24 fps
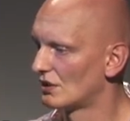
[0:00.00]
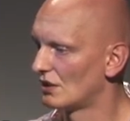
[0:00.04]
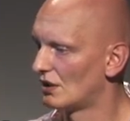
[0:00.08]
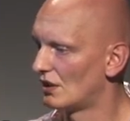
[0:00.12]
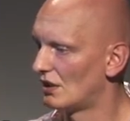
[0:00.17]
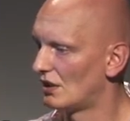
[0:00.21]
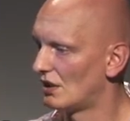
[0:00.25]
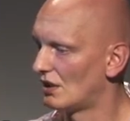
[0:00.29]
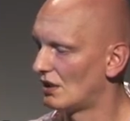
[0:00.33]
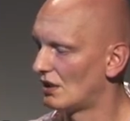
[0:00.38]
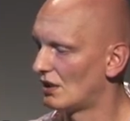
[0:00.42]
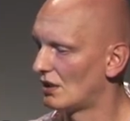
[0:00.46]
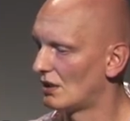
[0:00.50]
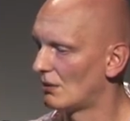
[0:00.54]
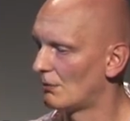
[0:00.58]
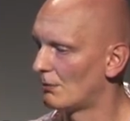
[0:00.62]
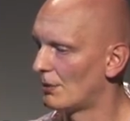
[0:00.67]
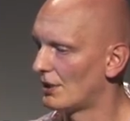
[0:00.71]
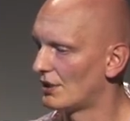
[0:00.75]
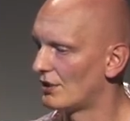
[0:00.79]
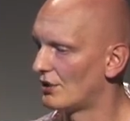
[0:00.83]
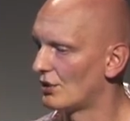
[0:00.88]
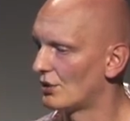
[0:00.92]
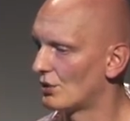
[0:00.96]
uh,
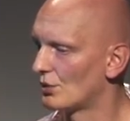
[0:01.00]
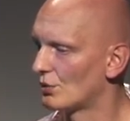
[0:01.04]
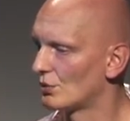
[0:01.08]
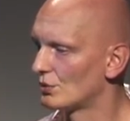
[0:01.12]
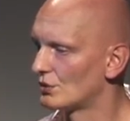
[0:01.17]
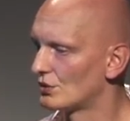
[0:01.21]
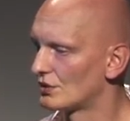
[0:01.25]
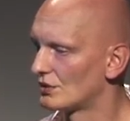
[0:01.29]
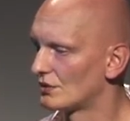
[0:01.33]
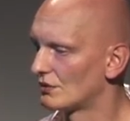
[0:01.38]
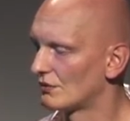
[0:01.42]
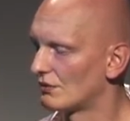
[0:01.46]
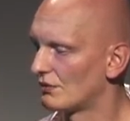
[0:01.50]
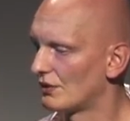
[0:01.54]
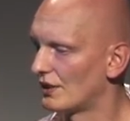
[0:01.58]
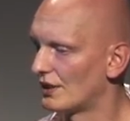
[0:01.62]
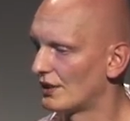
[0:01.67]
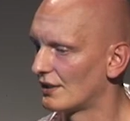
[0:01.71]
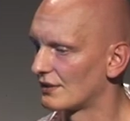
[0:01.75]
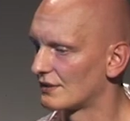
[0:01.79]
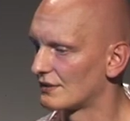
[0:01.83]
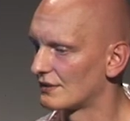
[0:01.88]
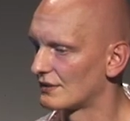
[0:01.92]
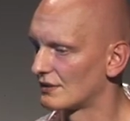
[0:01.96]
by those
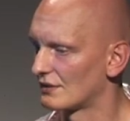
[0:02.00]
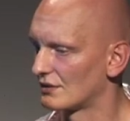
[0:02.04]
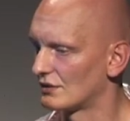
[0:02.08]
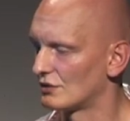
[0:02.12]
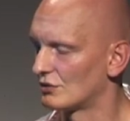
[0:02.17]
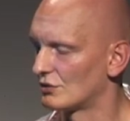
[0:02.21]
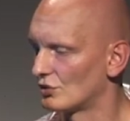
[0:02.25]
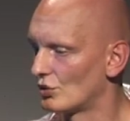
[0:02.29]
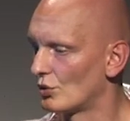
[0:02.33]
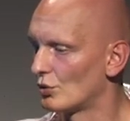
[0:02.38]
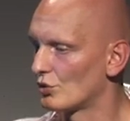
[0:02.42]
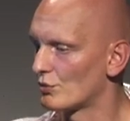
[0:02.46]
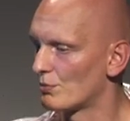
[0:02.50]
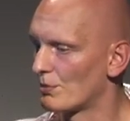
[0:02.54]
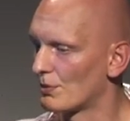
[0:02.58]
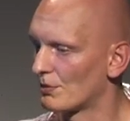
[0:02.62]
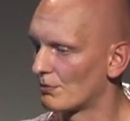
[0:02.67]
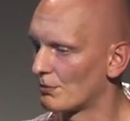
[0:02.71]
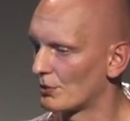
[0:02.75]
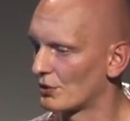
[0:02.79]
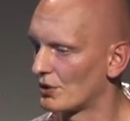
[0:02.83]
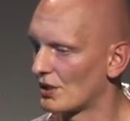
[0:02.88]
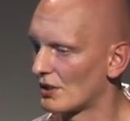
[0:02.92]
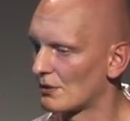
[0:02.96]
flags or those
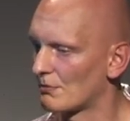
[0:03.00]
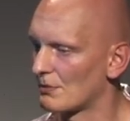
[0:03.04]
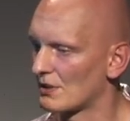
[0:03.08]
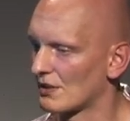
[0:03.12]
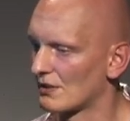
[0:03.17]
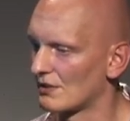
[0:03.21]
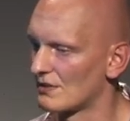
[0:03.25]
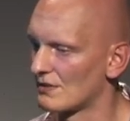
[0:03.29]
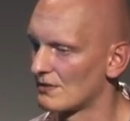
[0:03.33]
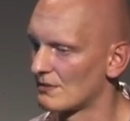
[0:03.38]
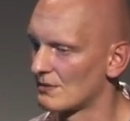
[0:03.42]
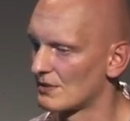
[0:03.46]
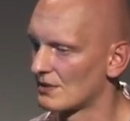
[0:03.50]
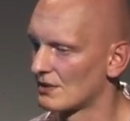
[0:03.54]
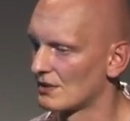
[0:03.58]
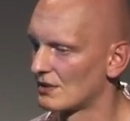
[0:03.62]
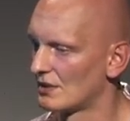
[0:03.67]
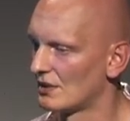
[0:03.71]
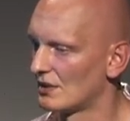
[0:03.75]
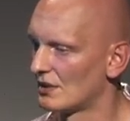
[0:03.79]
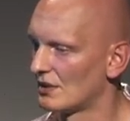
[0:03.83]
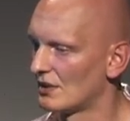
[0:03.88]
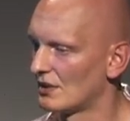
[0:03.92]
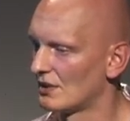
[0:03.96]
protect mechanisms.
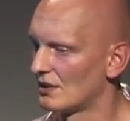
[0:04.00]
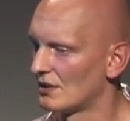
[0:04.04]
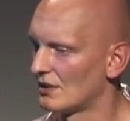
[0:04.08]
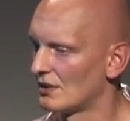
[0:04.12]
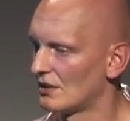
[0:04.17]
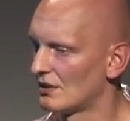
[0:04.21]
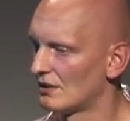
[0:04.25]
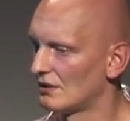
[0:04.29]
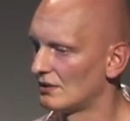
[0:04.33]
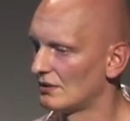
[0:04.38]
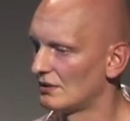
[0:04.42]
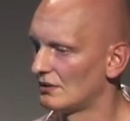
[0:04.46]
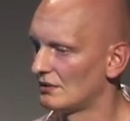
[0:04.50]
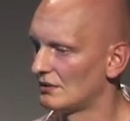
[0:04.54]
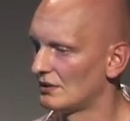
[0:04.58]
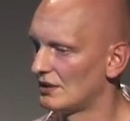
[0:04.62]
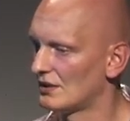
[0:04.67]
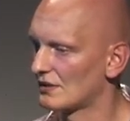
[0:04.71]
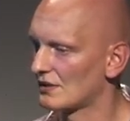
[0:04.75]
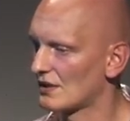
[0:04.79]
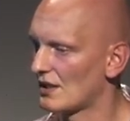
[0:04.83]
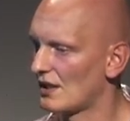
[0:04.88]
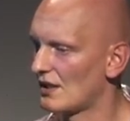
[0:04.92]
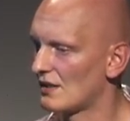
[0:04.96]
In
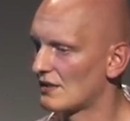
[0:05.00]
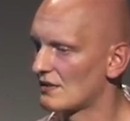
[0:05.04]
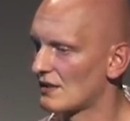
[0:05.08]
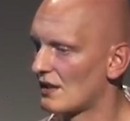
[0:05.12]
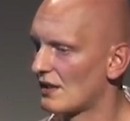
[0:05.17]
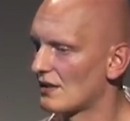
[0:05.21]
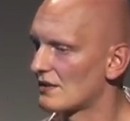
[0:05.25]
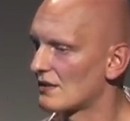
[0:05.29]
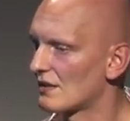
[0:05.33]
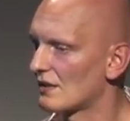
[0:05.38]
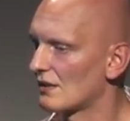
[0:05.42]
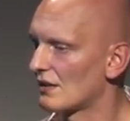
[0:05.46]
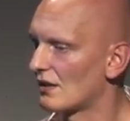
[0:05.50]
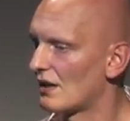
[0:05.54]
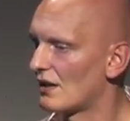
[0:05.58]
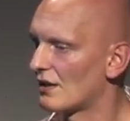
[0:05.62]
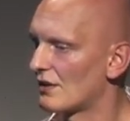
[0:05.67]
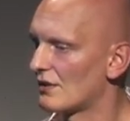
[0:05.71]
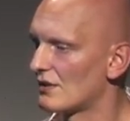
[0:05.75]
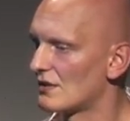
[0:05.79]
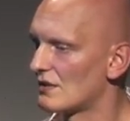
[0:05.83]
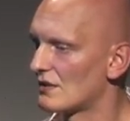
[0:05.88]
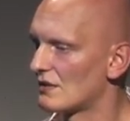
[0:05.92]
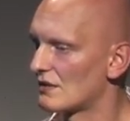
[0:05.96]
this case,
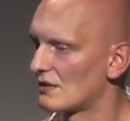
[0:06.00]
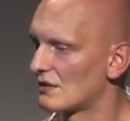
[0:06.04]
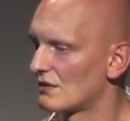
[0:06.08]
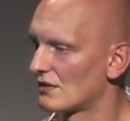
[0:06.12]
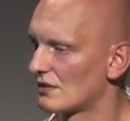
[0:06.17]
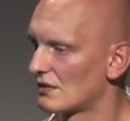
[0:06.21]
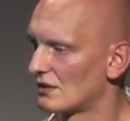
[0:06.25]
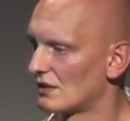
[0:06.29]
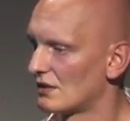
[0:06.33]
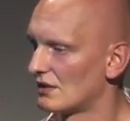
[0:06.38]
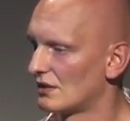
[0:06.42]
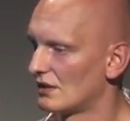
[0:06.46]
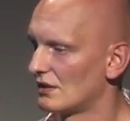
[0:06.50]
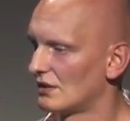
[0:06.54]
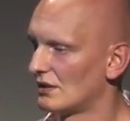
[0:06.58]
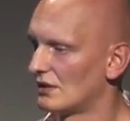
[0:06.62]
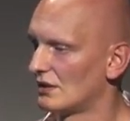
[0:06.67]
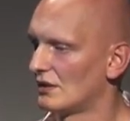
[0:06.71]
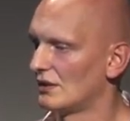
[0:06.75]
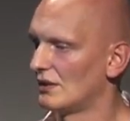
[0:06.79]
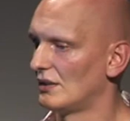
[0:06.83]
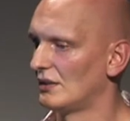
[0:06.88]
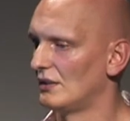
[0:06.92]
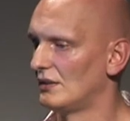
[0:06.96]
ISLR is
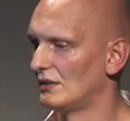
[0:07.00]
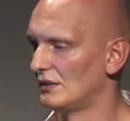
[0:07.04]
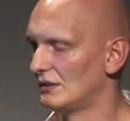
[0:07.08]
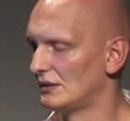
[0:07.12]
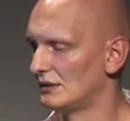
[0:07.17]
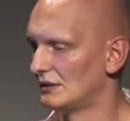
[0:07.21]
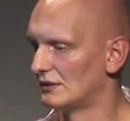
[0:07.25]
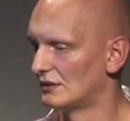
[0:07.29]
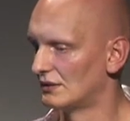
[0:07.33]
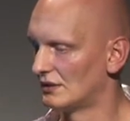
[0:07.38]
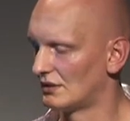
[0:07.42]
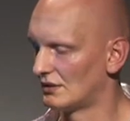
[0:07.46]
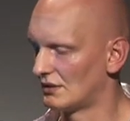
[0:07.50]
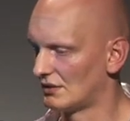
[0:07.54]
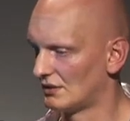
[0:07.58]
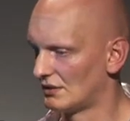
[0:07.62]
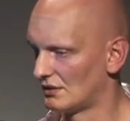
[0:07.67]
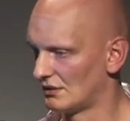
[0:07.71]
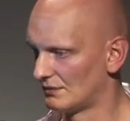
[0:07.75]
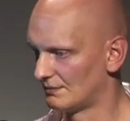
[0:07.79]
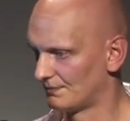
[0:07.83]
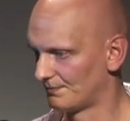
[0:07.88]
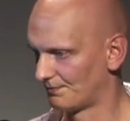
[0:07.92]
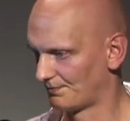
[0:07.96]
is
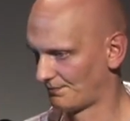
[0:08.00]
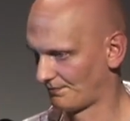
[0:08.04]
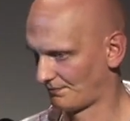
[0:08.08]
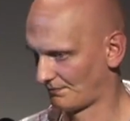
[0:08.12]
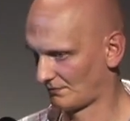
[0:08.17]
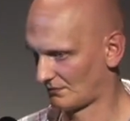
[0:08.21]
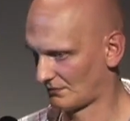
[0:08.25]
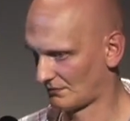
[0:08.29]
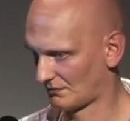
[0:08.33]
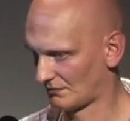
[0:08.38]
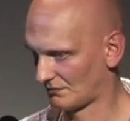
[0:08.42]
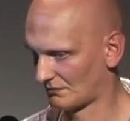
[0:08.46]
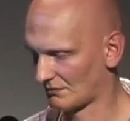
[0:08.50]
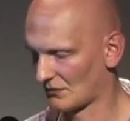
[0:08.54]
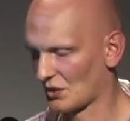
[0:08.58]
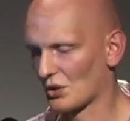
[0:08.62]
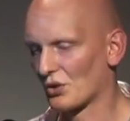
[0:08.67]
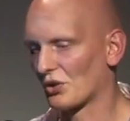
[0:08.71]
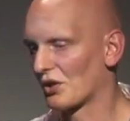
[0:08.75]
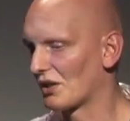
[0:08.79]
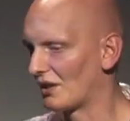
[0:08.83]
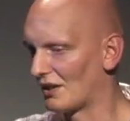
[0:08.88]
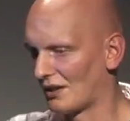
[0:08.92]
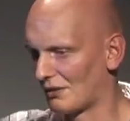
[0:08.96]
uh,
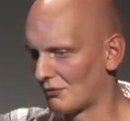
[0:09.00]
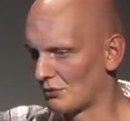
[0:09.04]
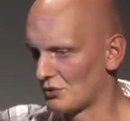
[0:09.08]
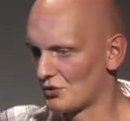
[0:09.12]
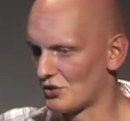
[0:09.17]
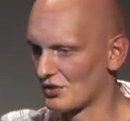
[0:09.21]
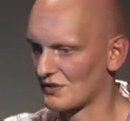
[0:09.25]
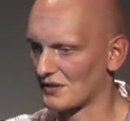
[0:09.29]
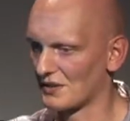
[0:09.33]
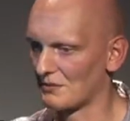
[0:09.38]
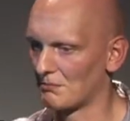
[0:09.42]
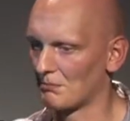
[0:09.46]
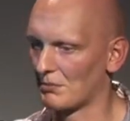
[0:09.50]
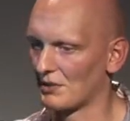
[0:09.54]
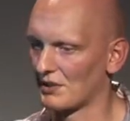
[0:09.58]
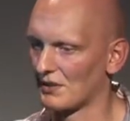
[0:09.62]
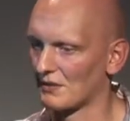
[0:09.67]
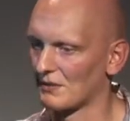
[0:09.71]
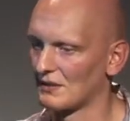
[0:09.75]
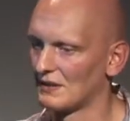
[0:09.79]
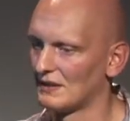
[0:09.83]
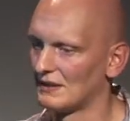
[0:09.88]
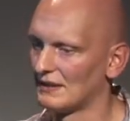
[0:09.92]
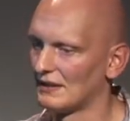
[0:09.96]
okay. I will just keep
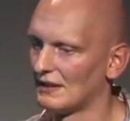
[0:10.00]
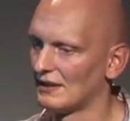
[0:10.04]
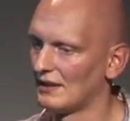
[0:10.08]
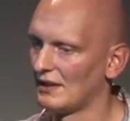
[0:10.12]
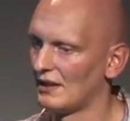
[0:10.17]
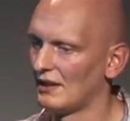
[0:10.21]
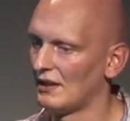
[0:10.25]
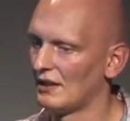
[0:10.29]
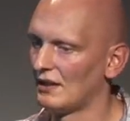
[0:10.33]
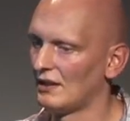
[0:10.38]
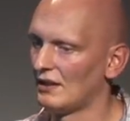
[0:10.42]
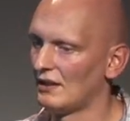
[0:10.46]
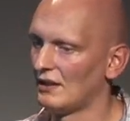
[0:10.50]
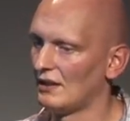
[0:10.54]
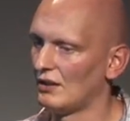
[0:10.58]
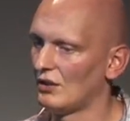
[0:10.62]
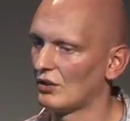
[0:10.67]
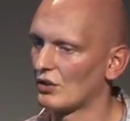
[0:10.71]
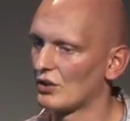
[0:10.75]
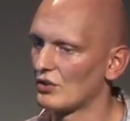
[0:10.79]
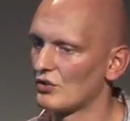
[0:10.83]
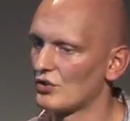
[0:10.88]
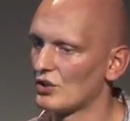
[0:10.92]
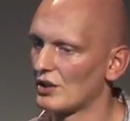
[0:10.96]
it.
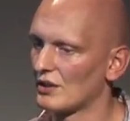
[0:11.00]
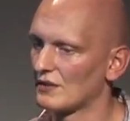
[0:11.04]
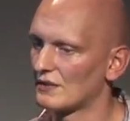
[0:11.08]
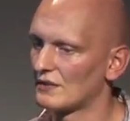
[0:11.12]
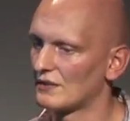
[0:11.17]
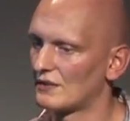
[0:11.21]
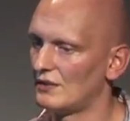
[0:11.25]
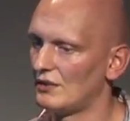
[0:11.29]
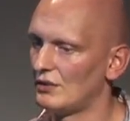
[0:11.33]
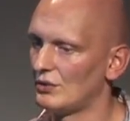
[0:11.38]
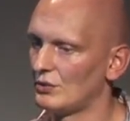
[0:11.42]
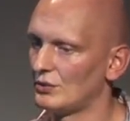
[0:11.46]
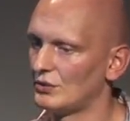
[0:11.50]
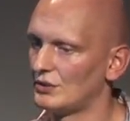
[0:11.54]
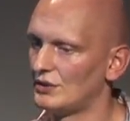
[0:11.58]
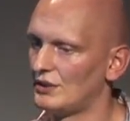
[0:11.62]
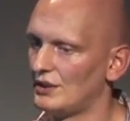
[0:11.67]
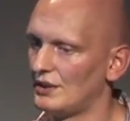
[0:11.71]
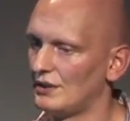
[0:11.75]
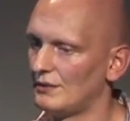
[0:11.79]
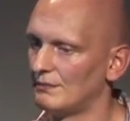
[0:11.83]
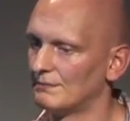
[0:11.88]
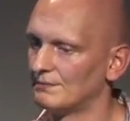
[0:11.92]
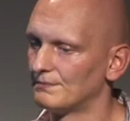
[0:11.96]
You can just use
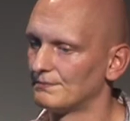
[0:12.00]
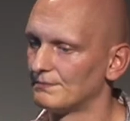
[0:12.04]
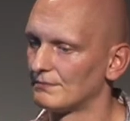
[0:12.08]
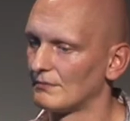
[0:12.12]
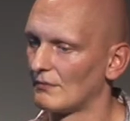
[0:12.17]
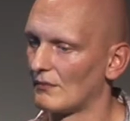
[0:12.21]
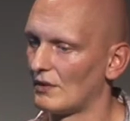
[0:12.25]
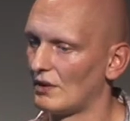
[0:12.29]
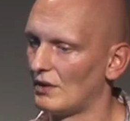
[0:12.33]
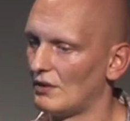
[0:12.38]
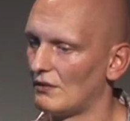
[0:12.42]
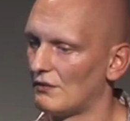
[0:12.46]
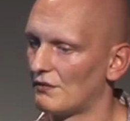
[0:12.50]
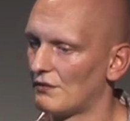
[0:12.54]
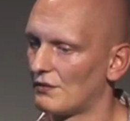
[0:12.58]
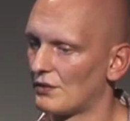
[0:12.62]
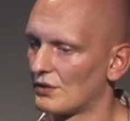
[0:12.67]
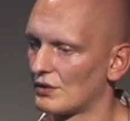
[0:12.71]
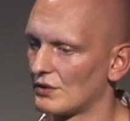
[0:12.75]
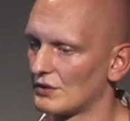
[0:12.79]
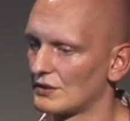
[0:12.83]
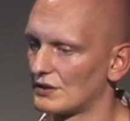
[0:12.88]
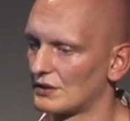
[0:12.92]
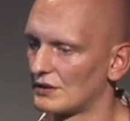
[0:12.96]
the the
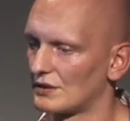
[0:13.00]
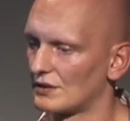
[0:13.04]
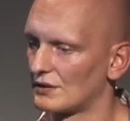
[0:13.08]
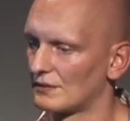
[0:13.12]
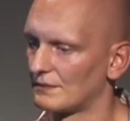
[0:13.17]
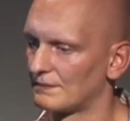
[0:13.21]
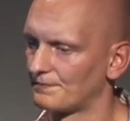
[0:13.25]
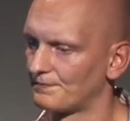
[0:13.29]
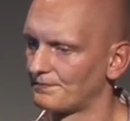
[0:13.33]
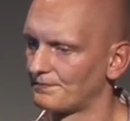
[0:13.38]
first